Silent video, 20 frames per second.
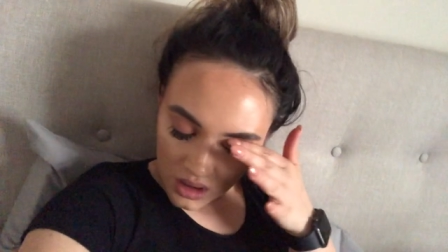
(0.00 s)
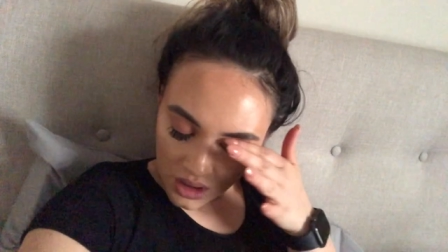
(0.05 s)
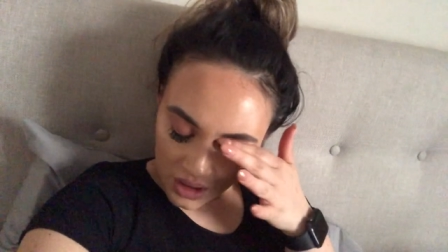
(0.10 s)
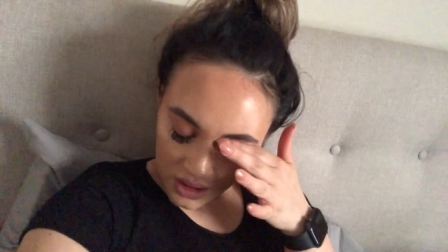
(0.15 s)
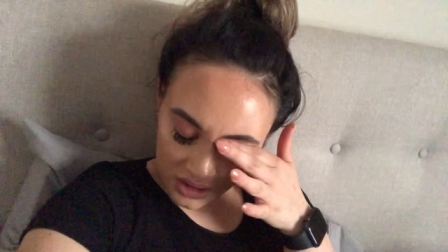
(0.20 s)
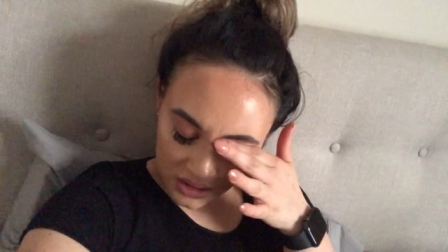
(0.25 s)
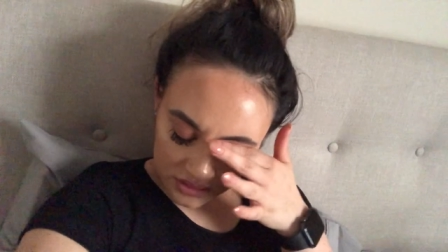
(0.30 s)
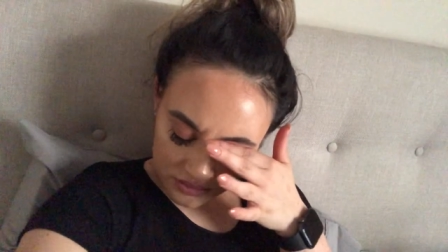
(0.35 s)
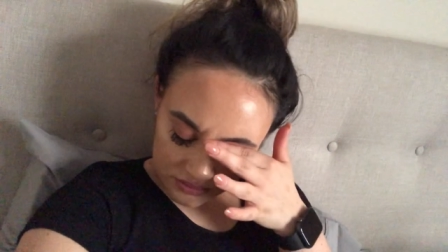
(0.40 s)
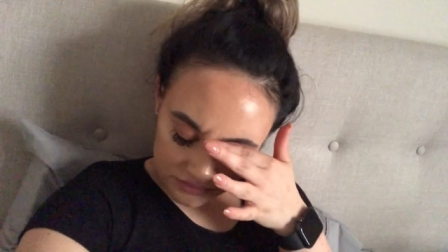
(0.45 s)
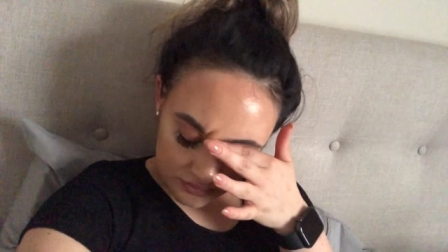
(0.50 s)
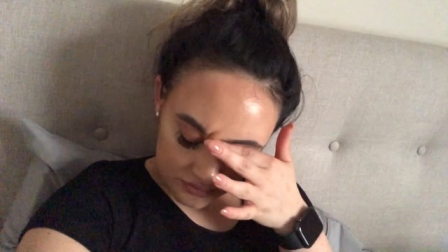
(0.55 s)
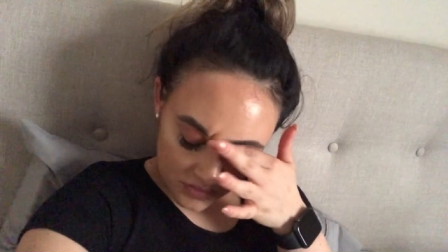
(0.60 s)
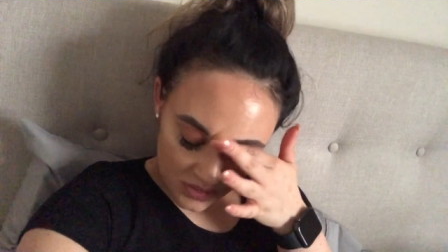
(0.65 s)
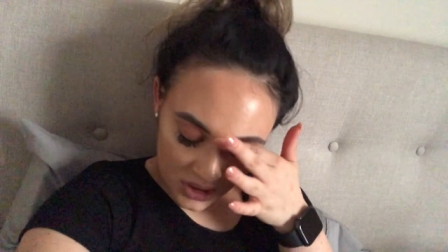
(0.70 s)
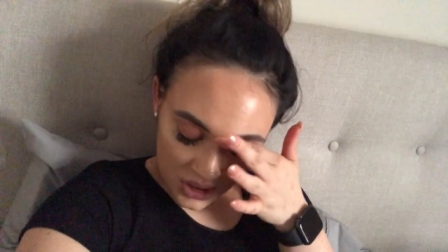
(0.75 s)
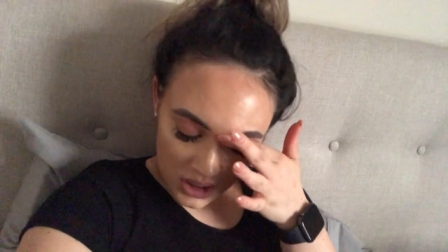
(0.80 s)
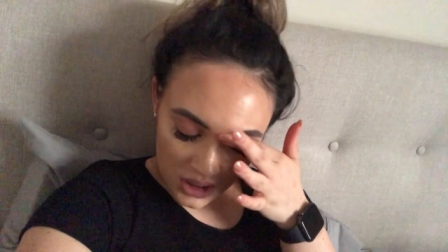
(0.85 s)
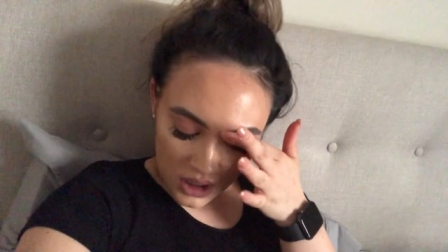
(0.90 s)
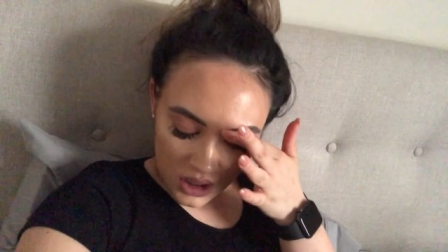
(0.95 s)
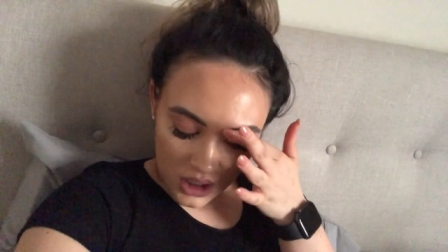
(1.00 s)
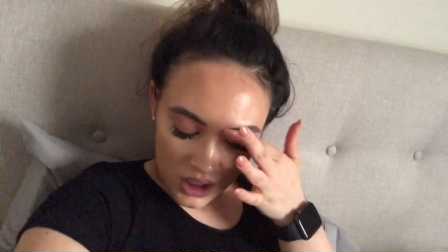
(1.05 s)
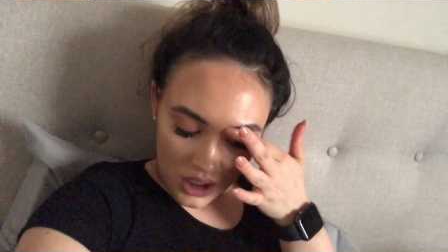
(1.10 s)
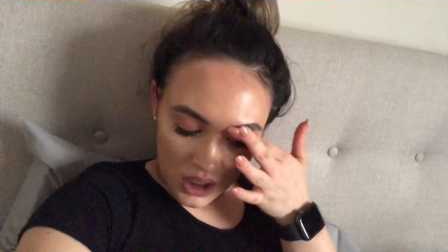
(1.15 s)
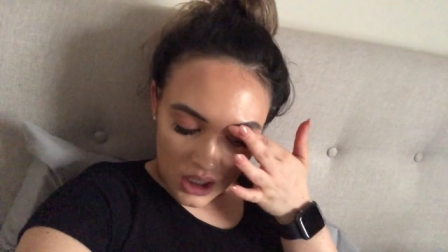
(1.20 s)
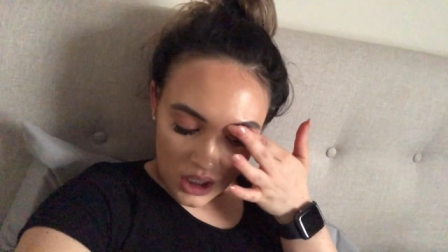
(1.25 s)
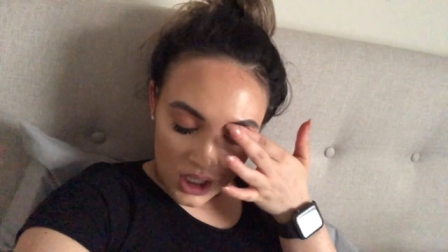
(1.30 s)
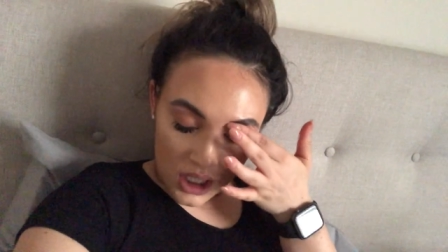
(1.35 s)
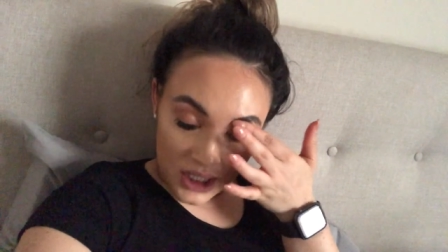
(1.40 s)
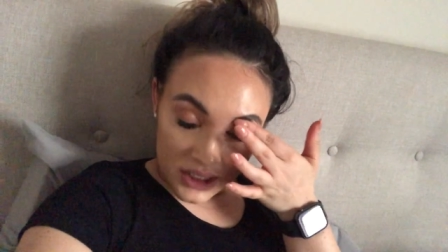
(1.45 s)
Um,
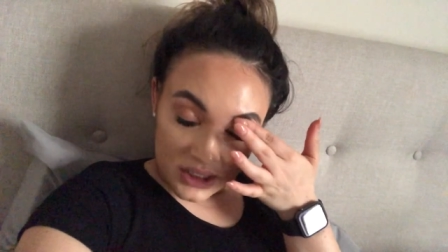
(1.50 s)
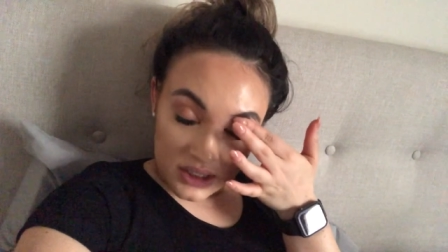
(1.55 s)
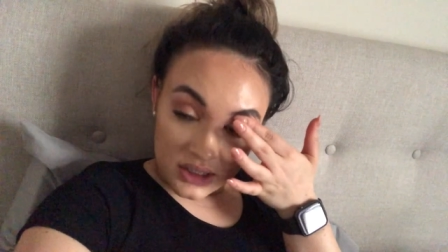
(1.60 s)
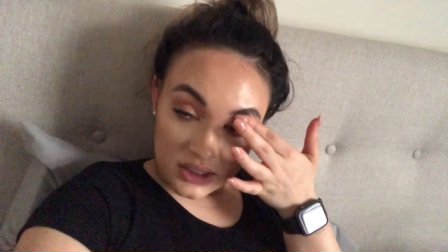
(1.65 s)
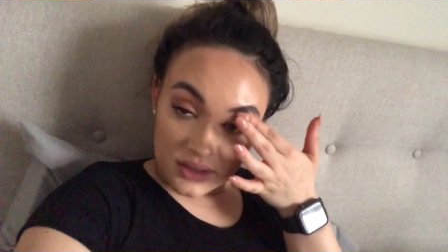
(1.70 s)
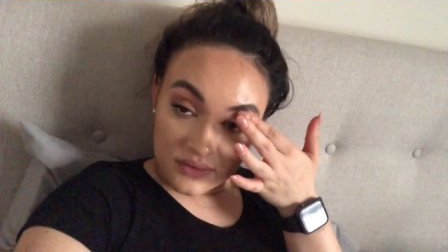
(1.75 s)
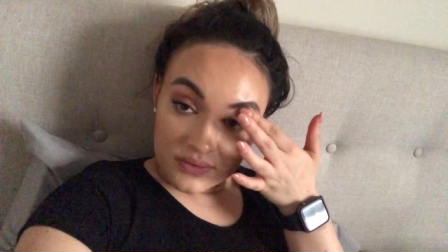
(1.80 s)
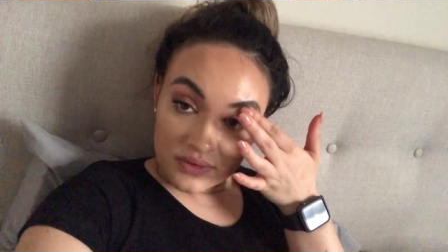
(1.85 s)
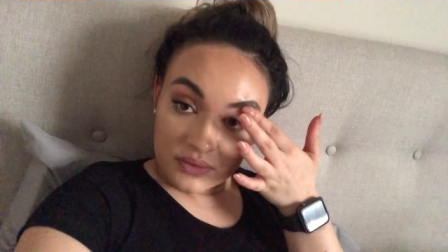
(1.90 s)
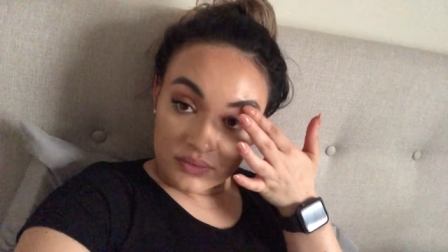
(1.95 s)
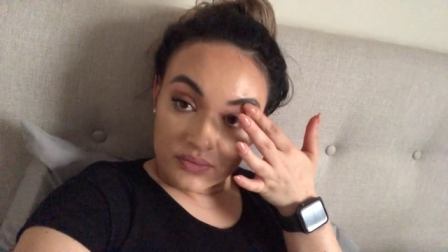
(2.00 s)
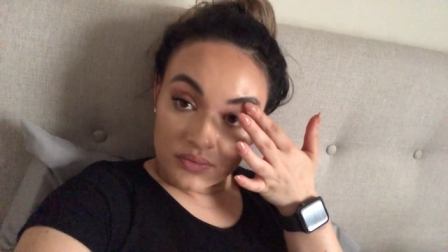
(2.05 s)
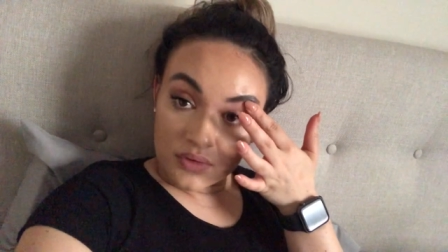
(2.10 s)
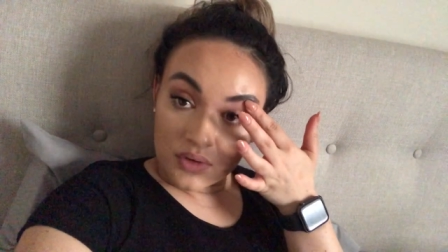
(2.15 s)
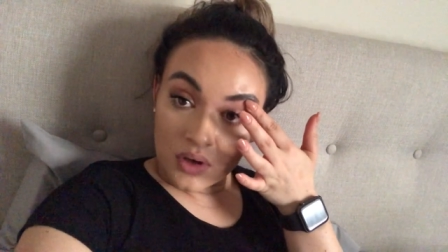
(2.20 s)
I didn't even